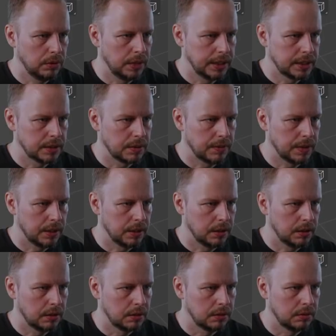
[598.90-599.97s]
like
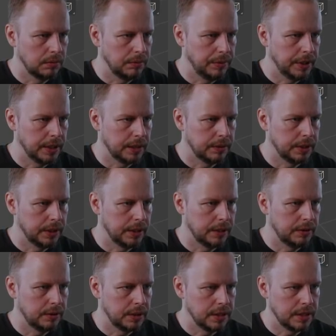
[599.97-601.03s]
something, bring that one
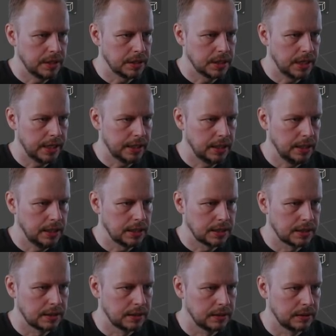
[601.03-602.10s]
down and then select these.